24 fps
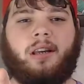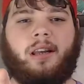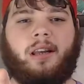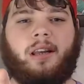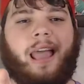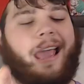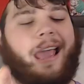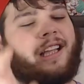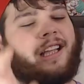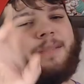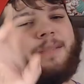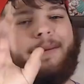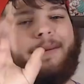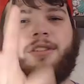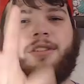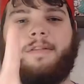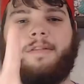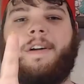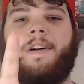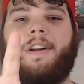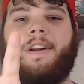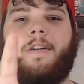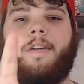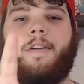I got a special
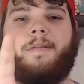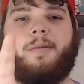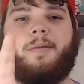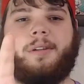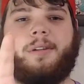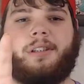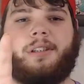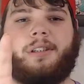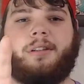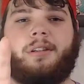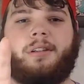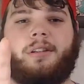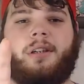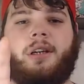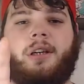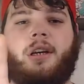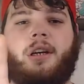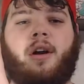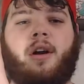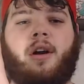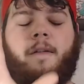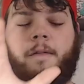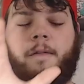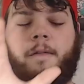video for you.
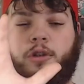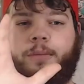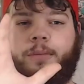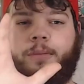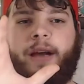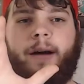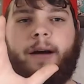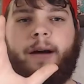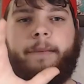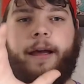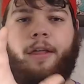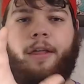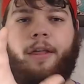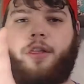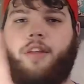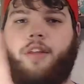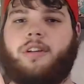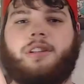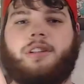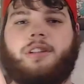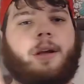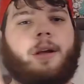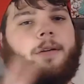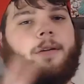Should be out by
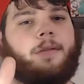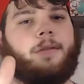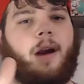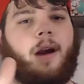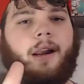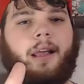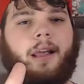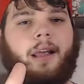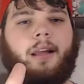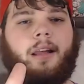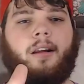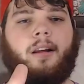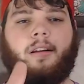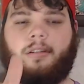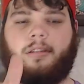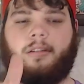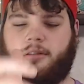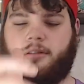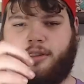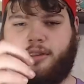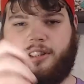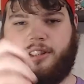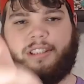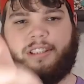Thursday or Friday.
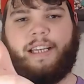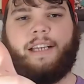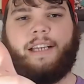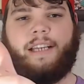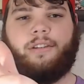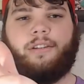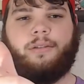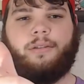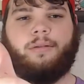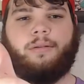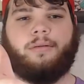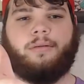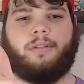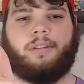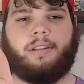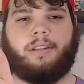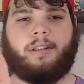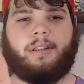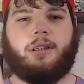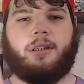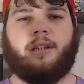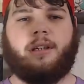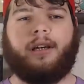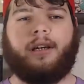Just stay tuned
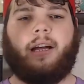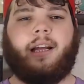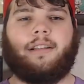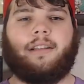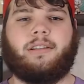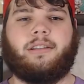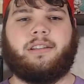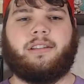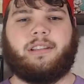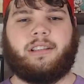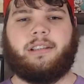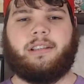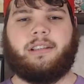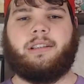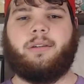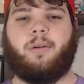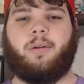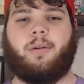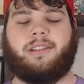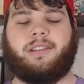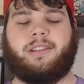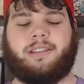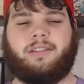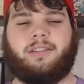and see
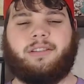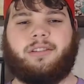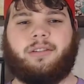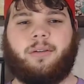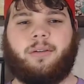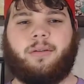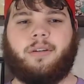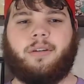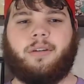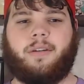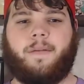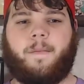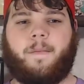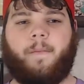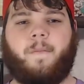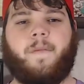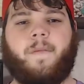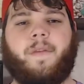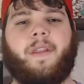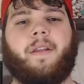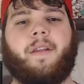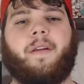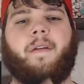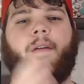what's in store.
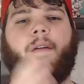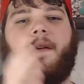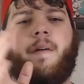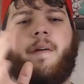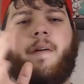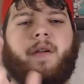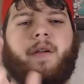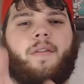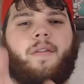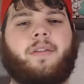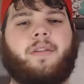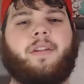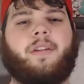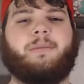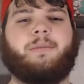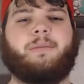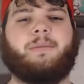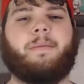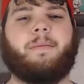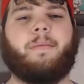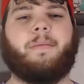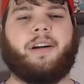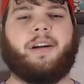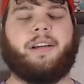This has
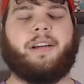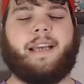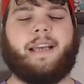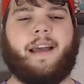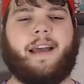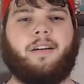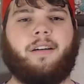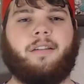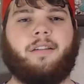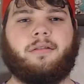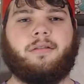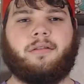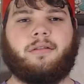been Marking Out.